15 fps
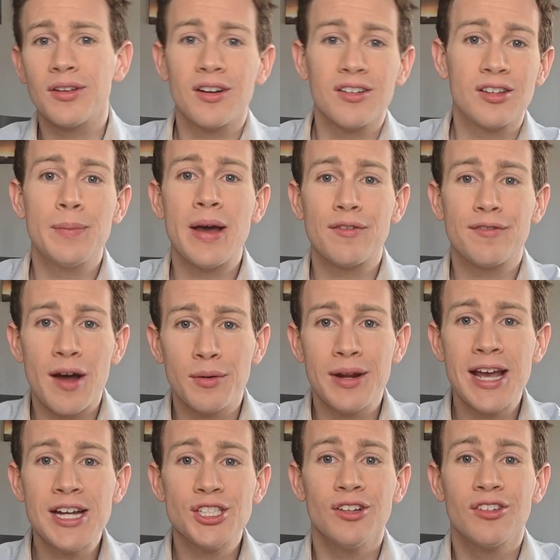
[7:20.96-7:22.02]
at a cement
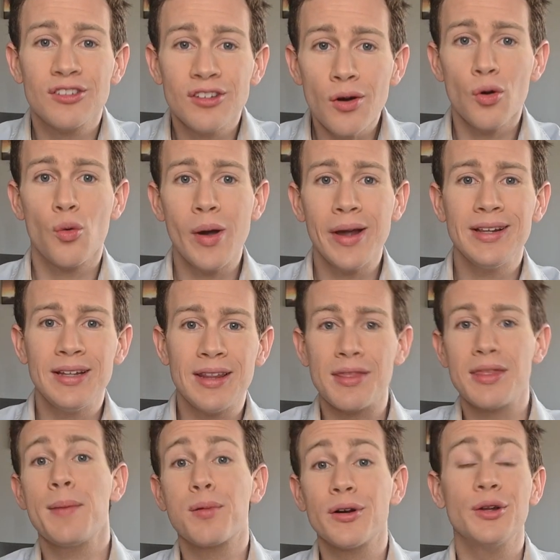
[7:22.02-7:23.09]
foundation so quickly that
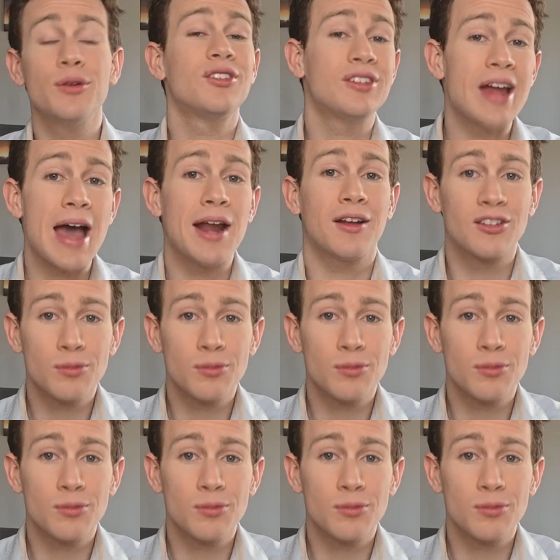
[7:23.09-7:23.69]
they produced static